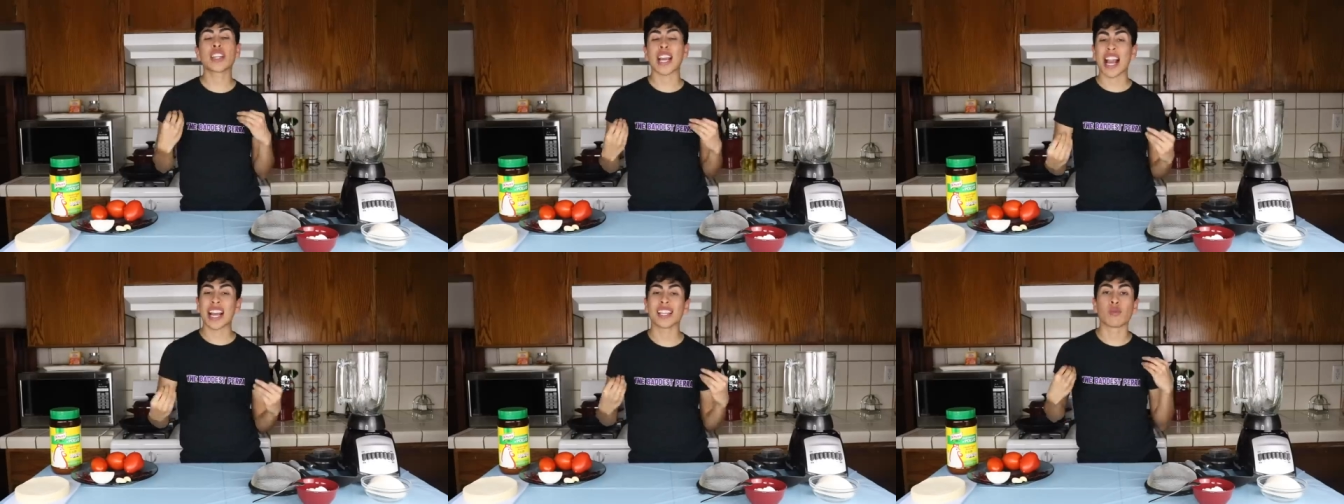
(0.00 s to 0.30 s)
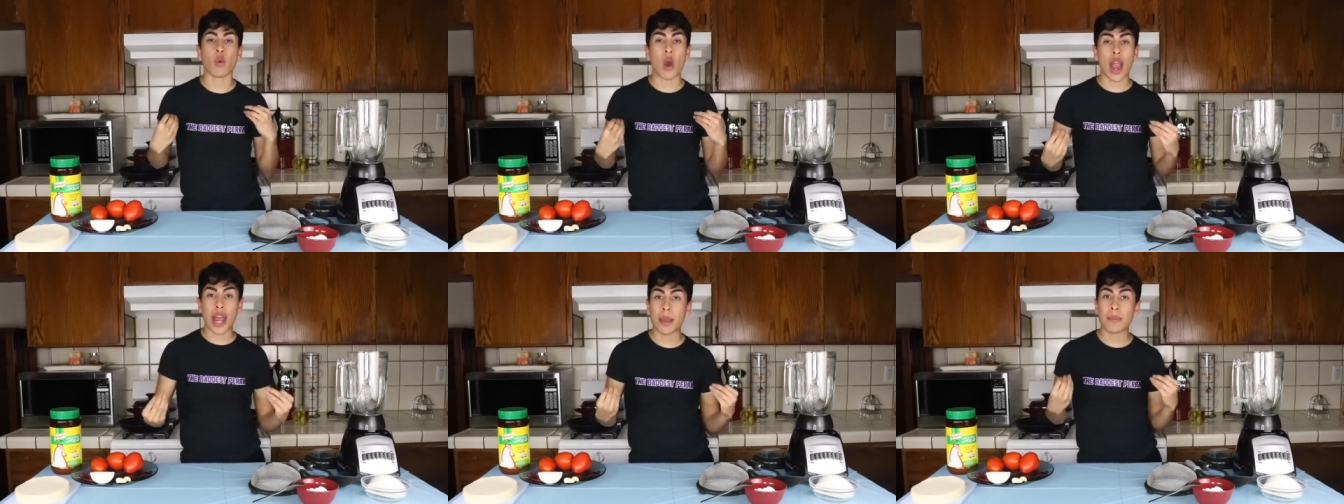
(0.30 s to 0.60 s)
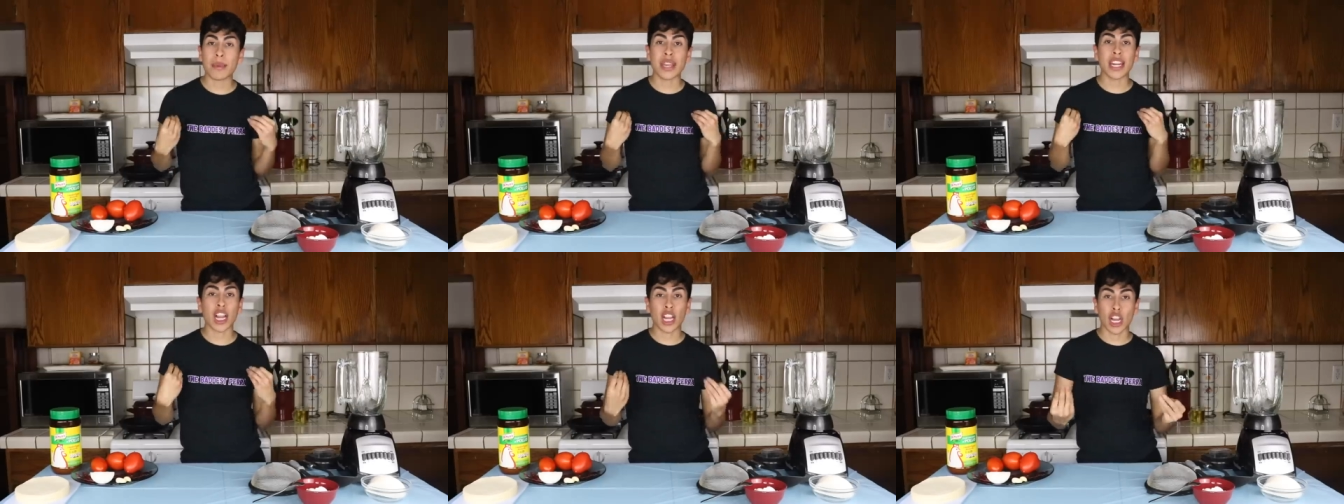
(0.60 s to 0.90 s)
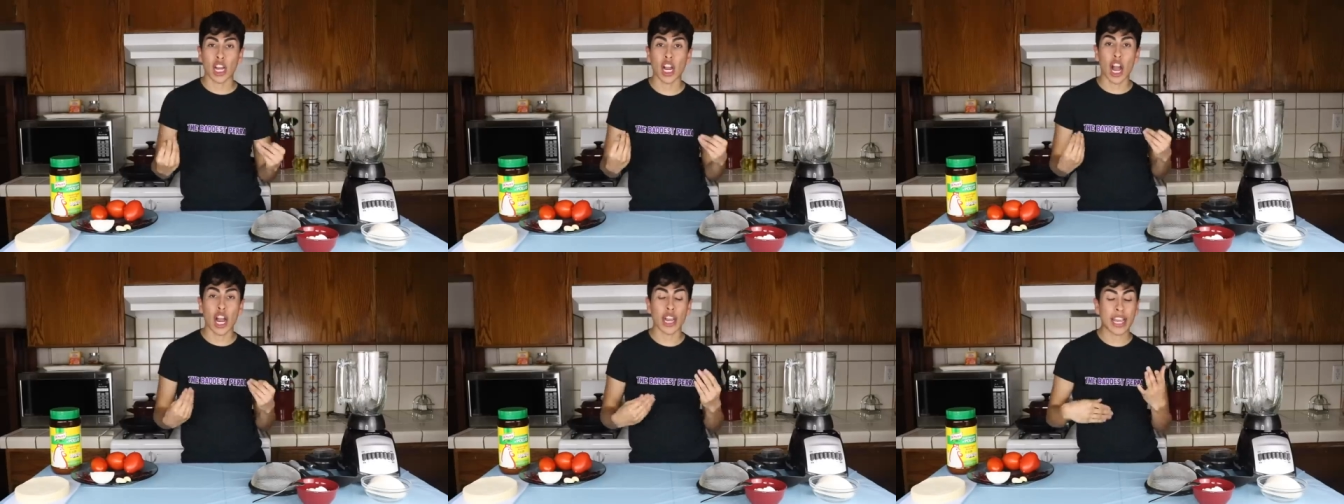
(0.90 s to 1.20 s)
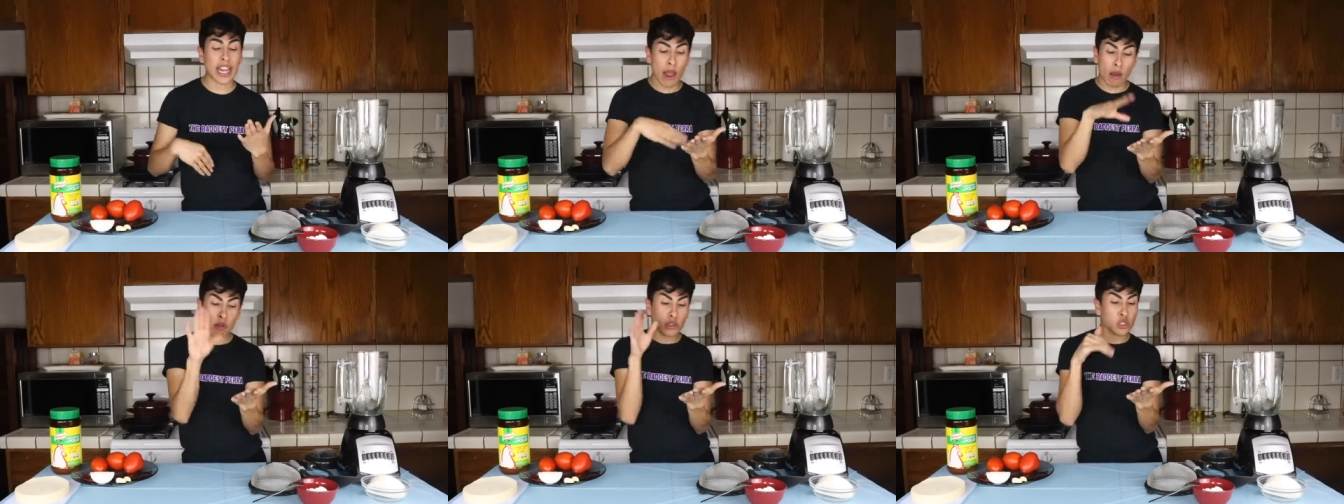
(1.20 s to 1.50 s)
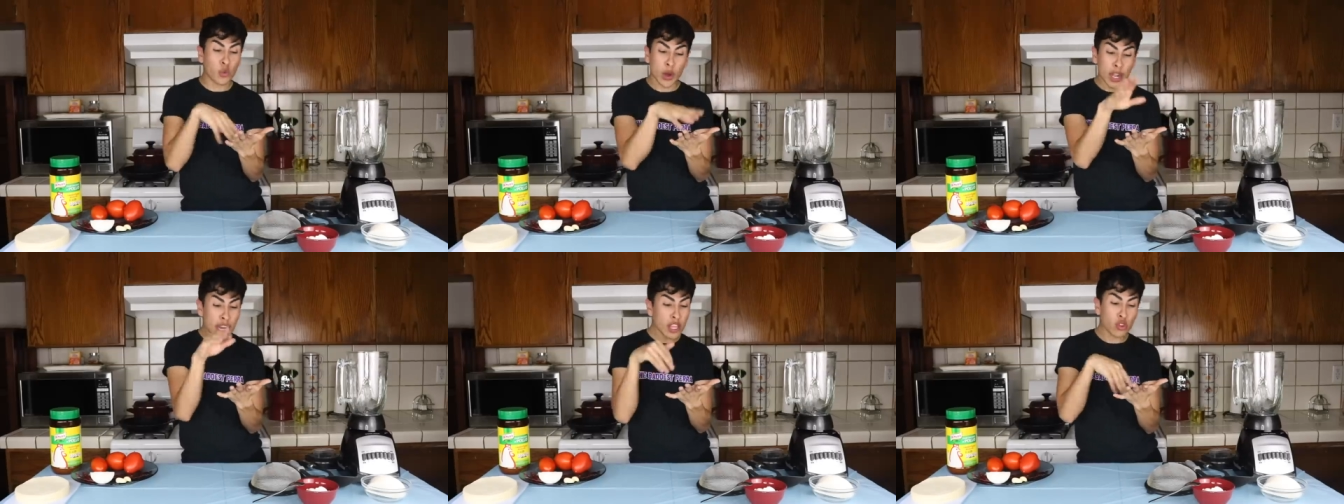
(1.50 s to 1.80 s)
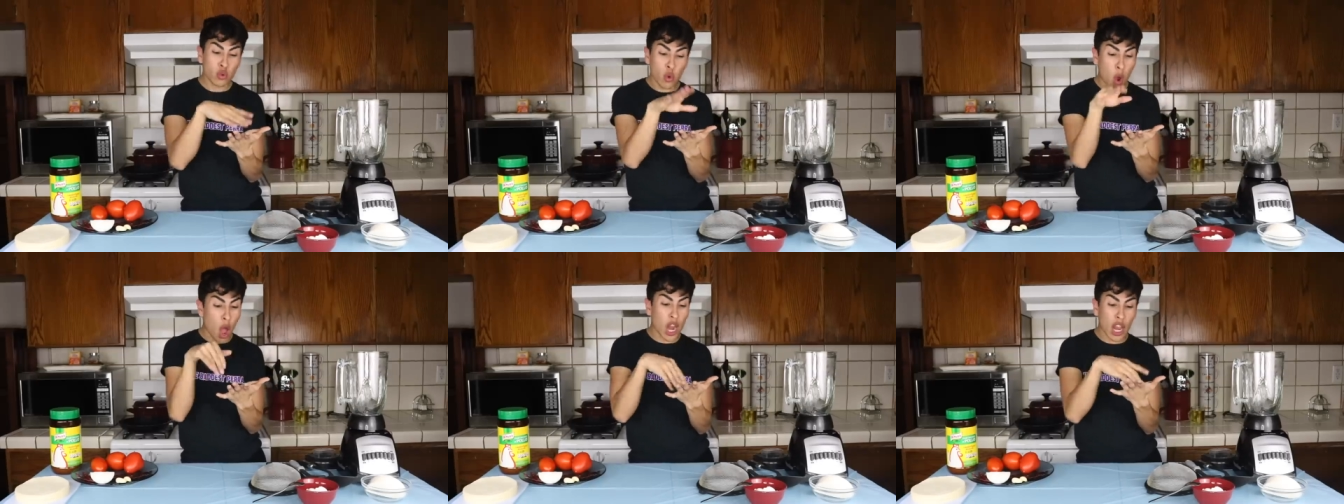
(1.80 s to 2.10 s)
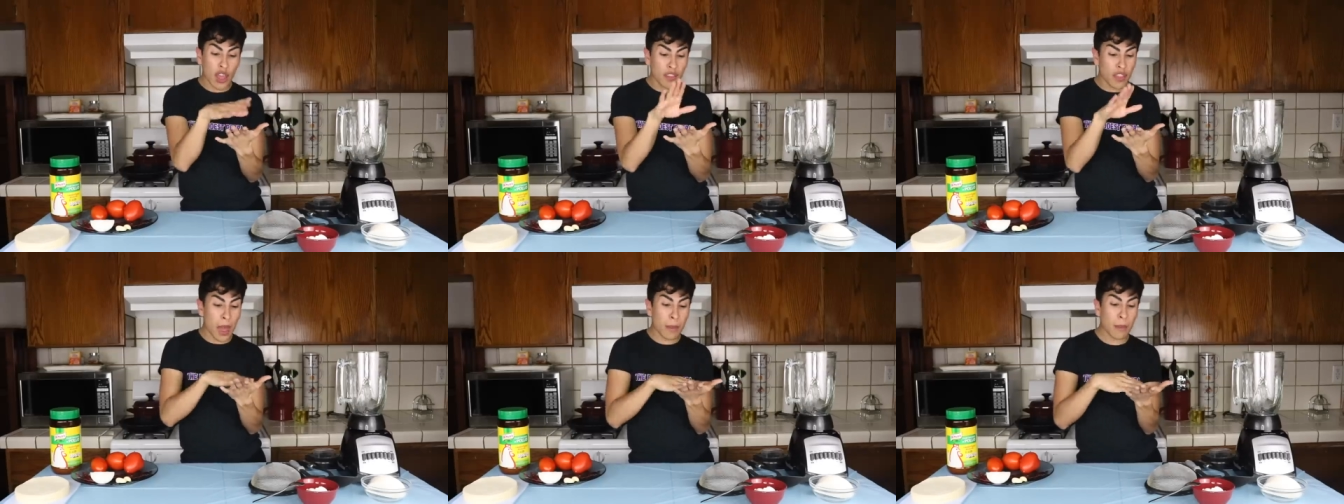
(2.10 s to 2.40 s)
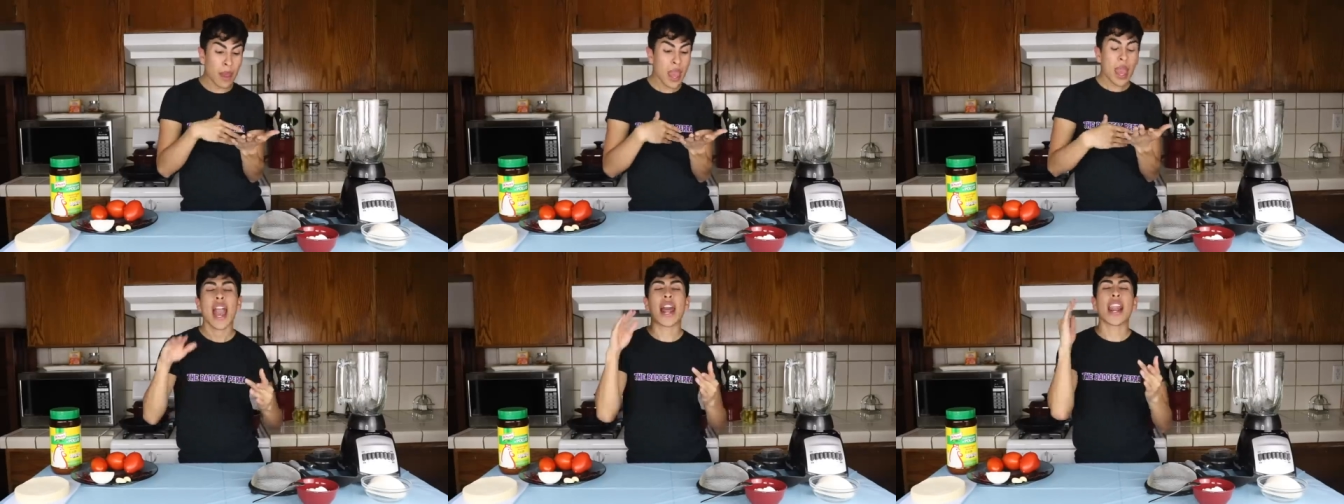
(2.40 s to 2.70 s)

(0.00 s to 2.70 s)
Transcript: you guys wanted me to cook and I was reading through all of them